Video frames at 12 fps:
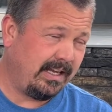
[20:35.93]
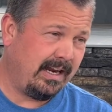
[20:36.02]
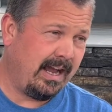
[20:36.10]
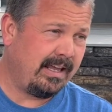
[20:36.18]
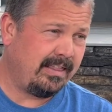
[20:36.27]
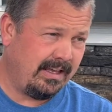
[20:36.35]
and
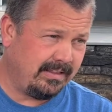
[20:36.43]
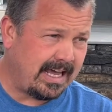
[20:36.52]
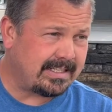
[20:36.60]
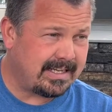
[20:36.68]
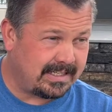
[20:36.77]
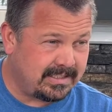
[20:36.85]
I think that
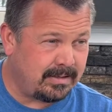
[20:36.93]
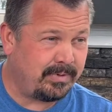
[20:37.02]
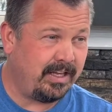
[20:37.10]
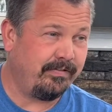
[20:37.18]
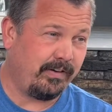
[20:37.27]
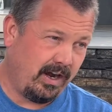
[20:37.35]
says
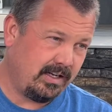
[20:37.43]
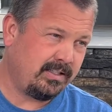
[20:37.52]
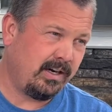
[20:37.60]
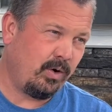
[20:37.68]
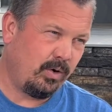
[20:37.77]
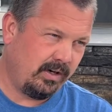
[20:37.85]
something for us in
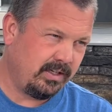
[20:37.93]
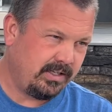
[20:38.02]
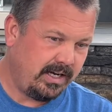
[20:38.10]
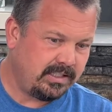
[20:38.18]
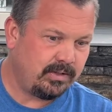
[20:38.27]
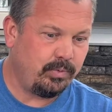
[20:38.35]
our
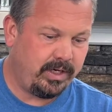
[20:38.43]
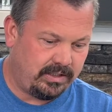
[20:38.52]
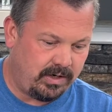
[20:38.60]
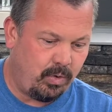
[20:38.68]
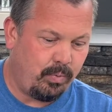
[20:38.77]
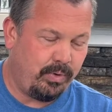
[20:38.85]
organization. We
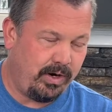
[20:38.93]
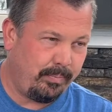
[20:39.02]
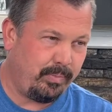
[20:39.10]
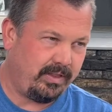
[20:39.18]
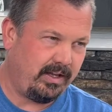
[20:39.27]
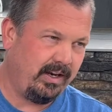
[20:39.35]
don't put up
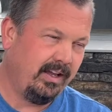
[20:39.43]
with it.